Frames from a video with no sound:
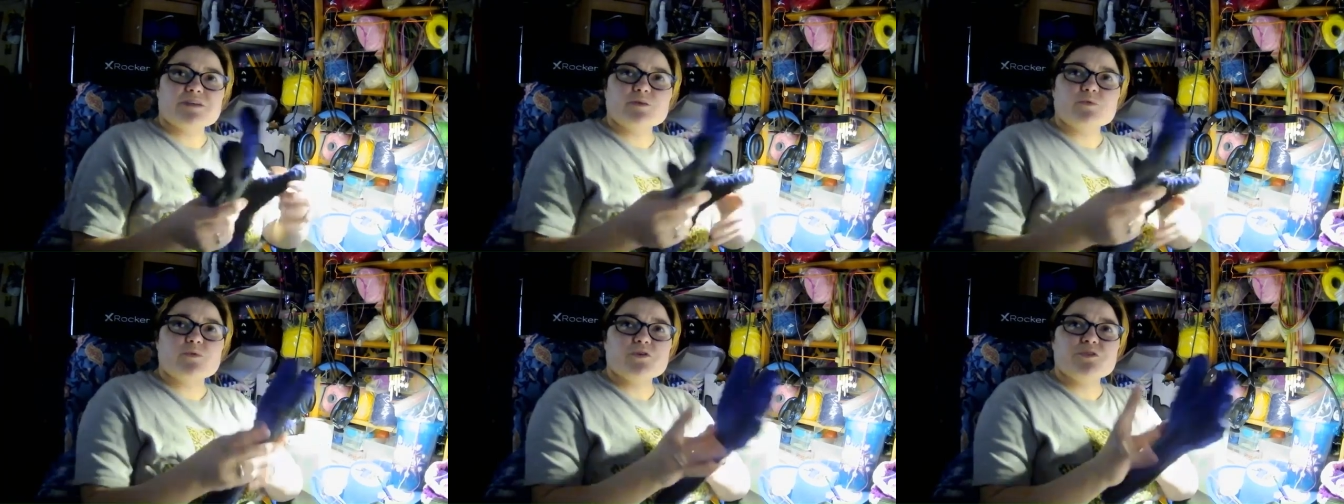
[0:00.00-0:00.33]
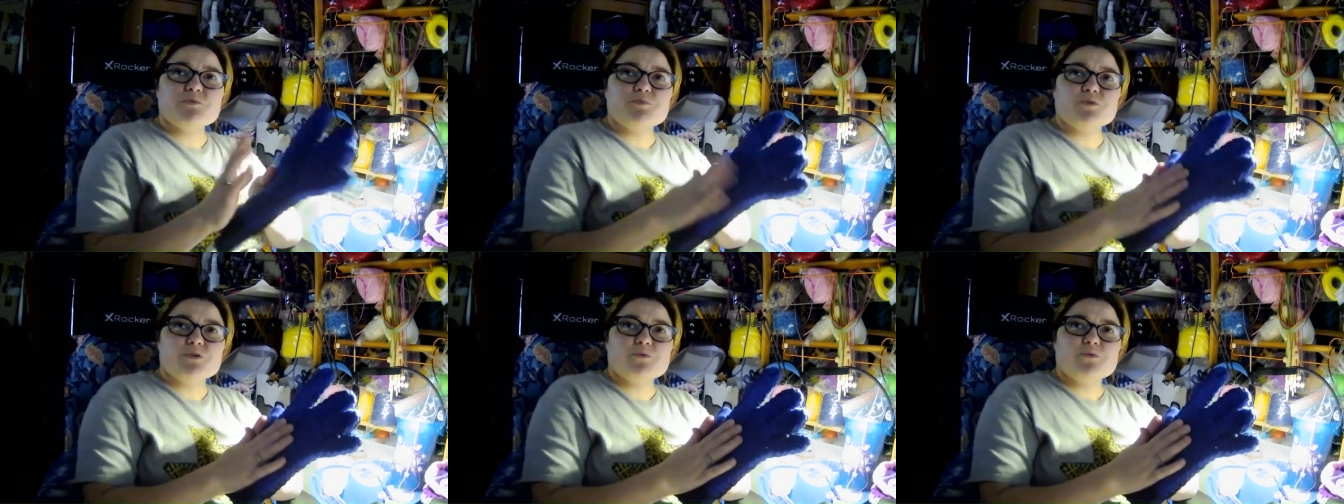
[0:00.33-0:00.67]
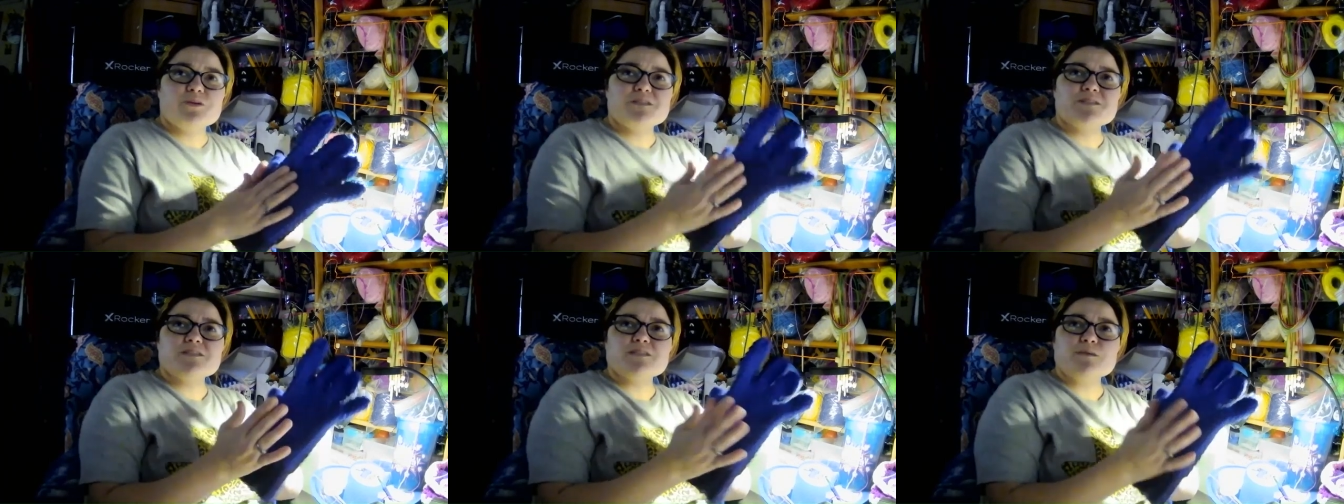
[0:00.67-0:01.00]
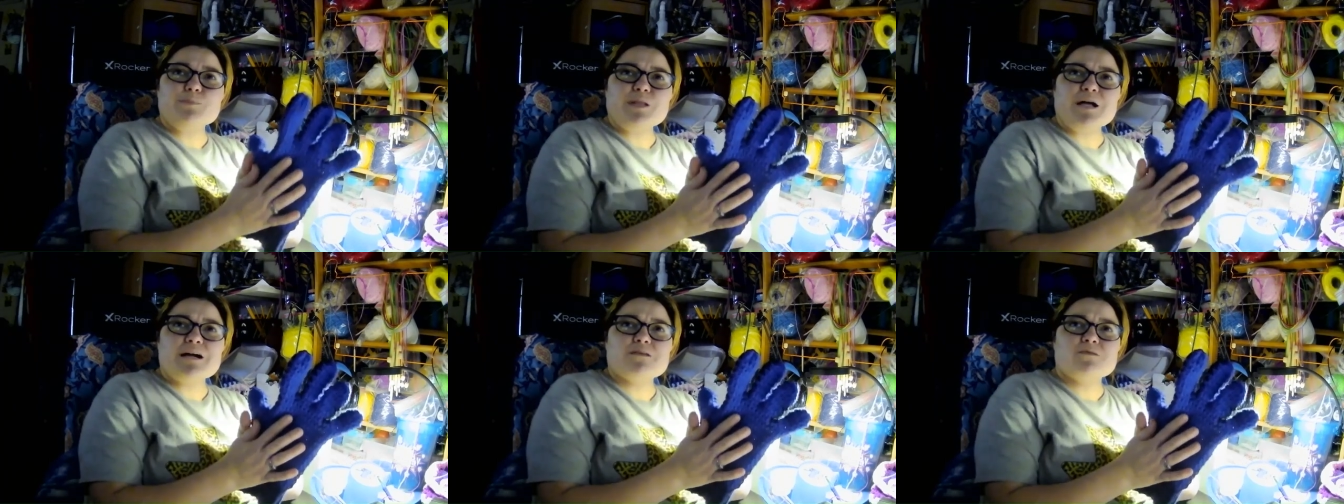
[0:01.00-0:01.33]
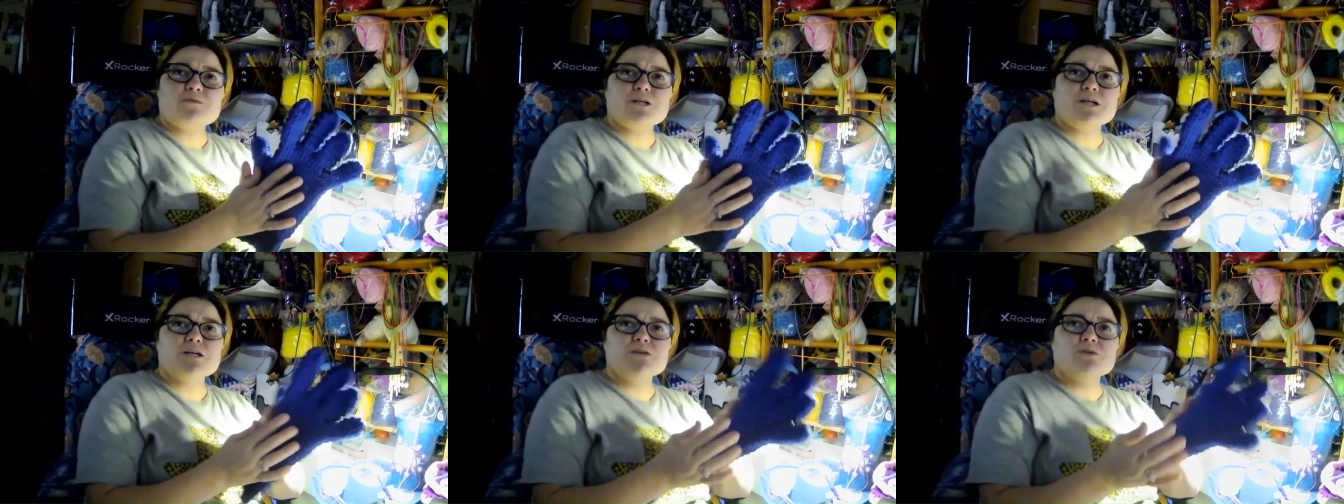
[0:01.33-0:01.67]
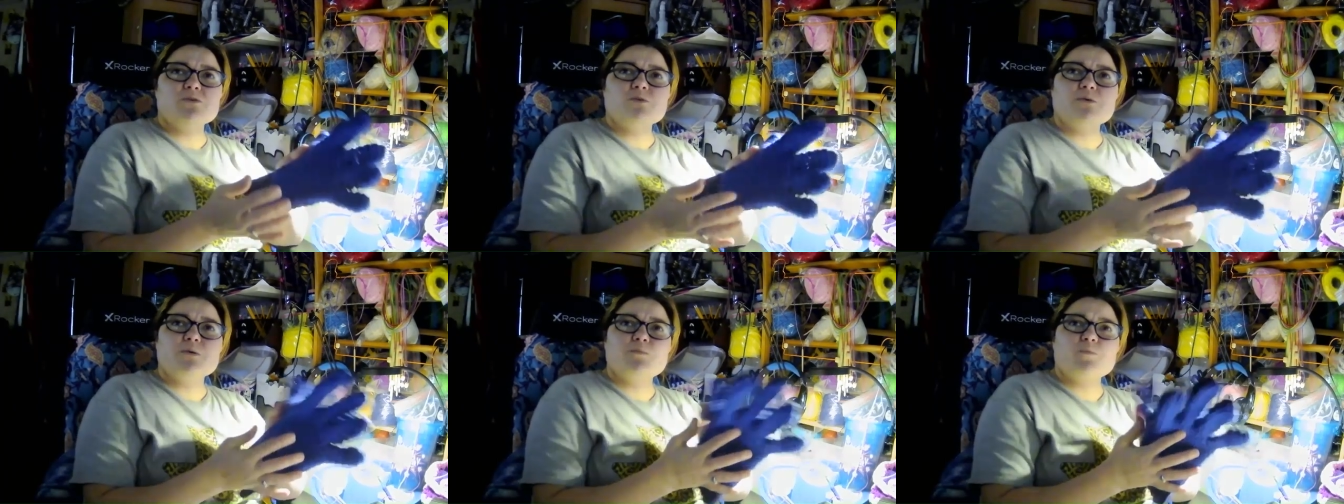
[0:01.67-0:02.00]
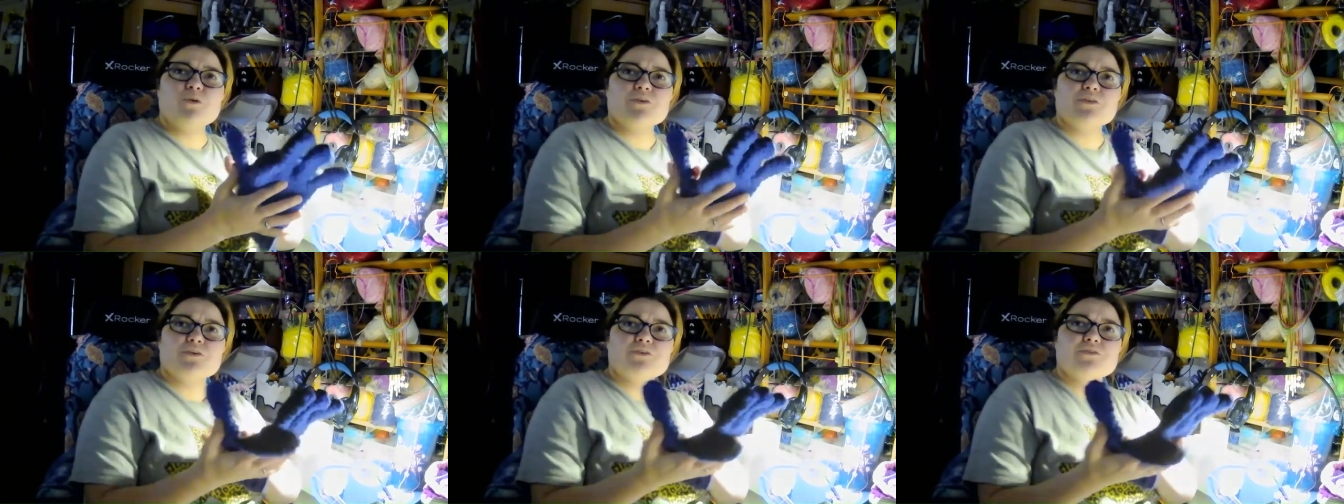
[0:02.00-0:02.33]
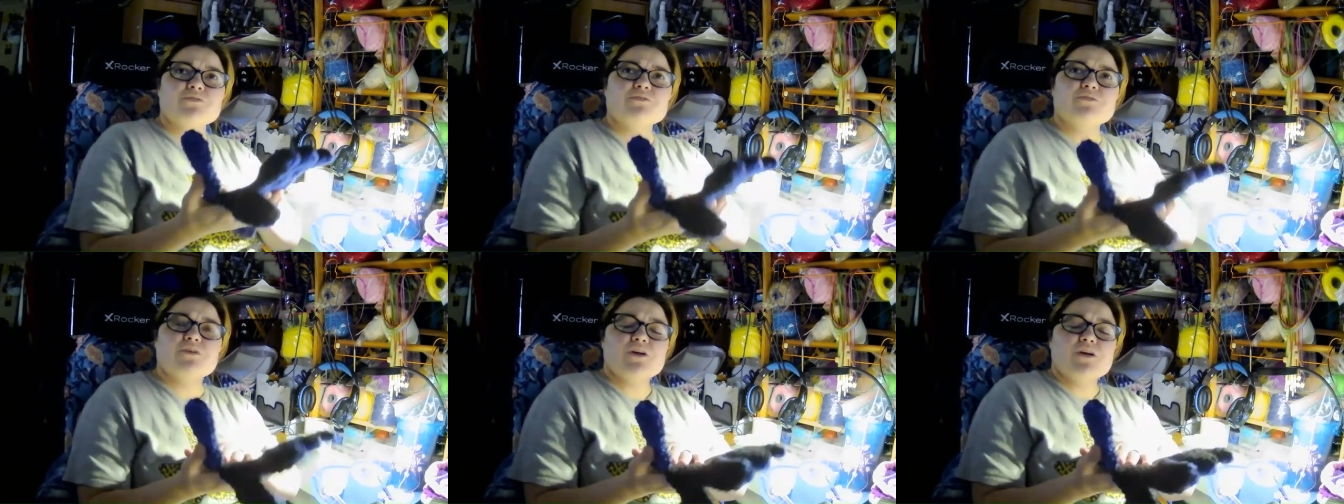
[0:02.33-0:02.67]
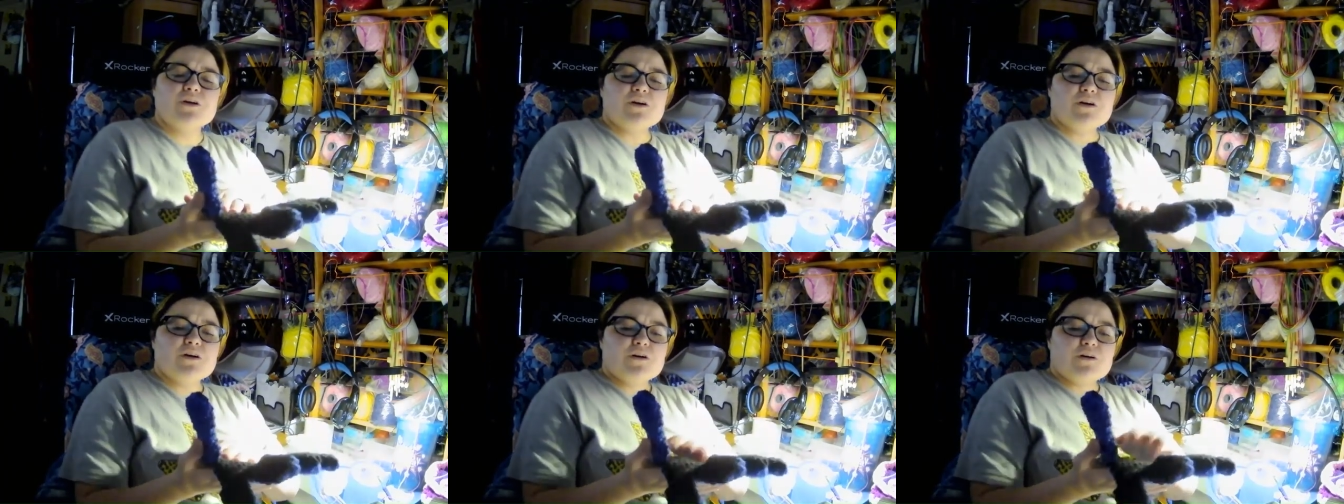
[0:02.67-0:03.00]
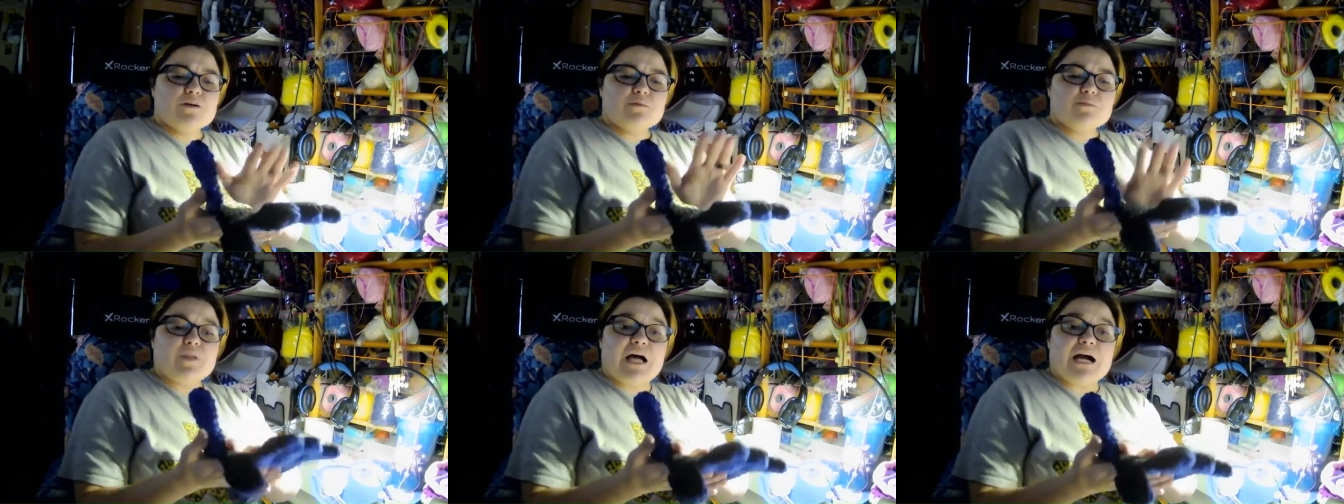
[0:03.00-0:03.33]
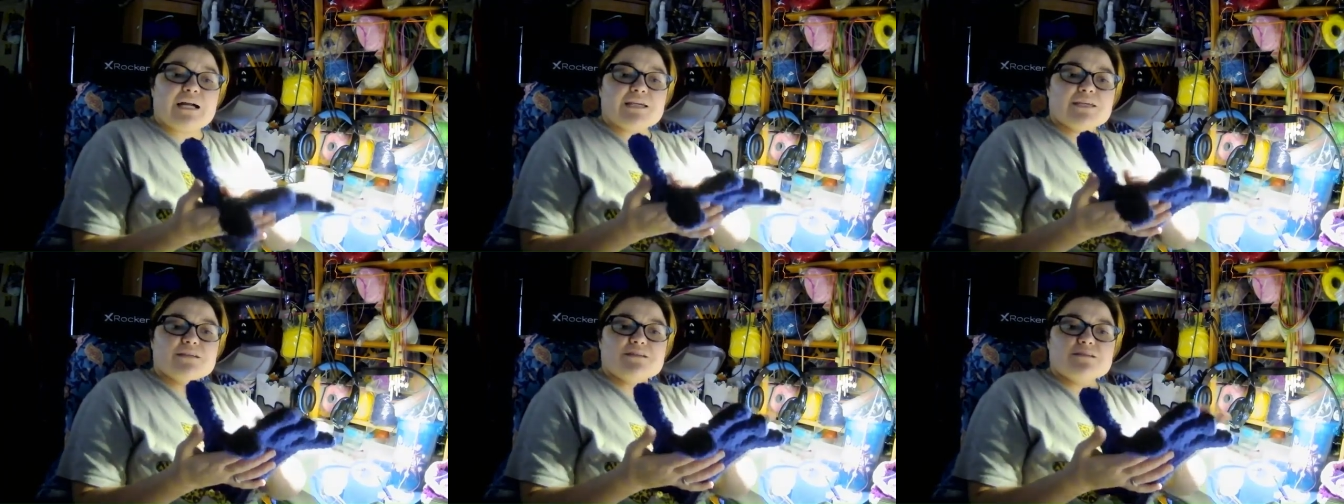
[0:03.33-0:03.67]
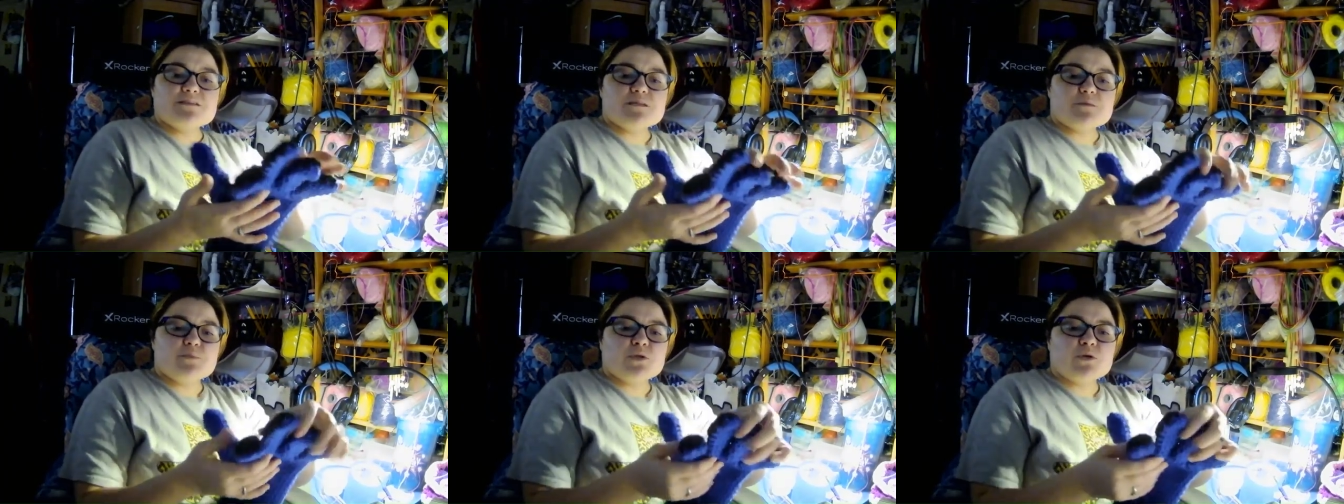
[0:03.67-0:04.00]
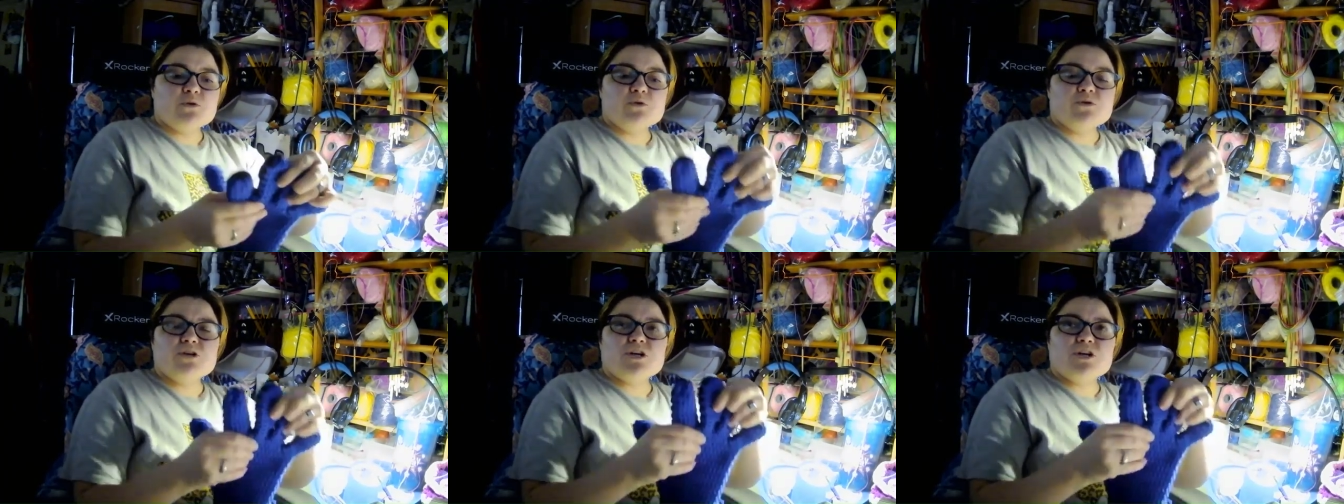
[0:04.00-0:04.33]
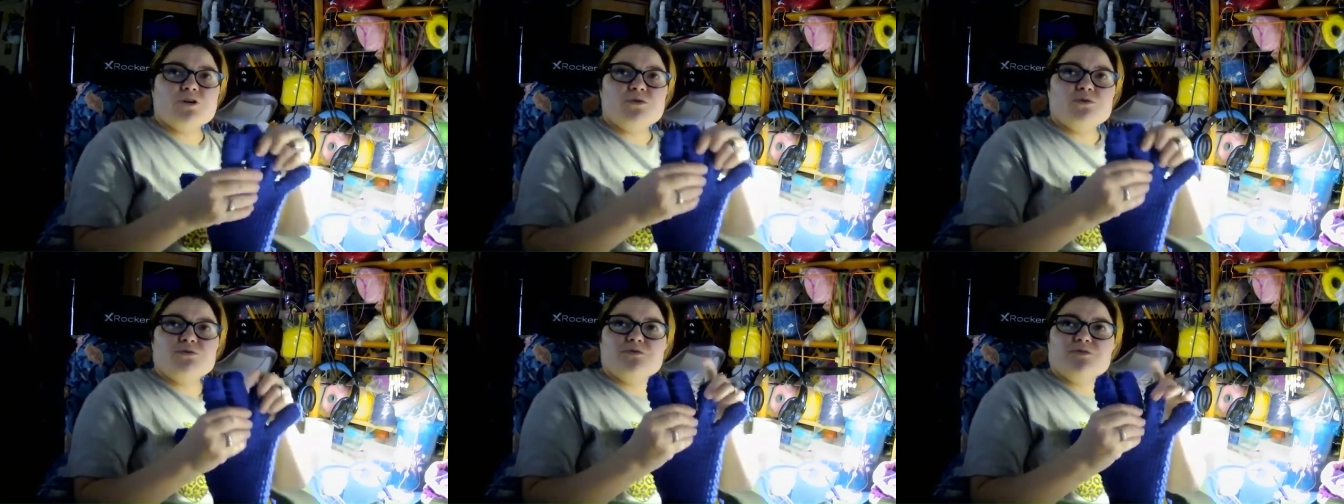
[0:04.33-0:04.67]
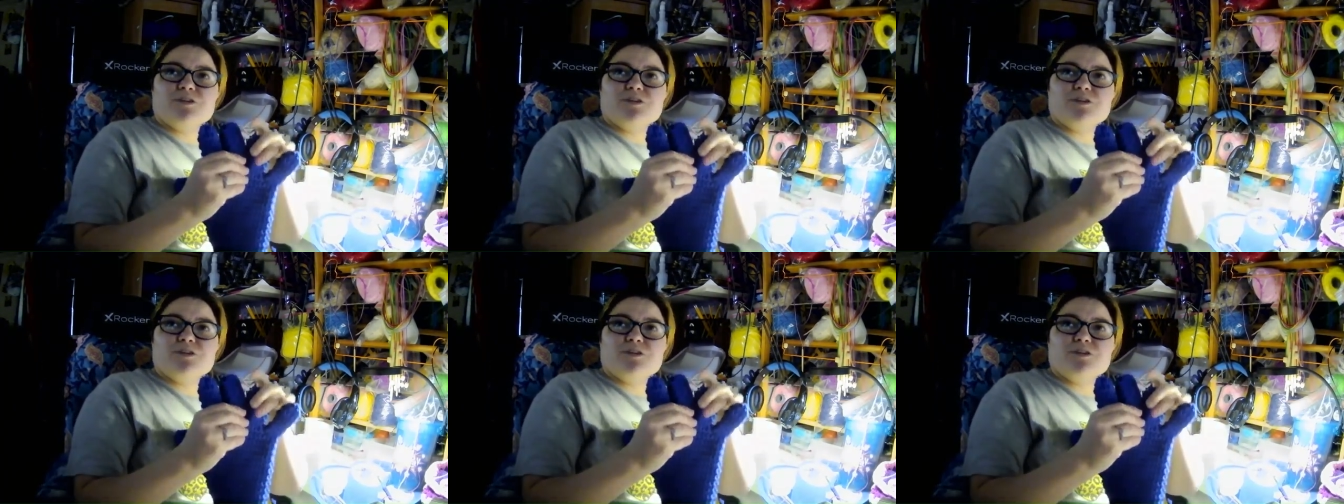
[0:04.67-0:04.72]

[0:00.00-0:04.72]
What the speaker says: like where the blue is, the black will go, and where the black is, the blue will go.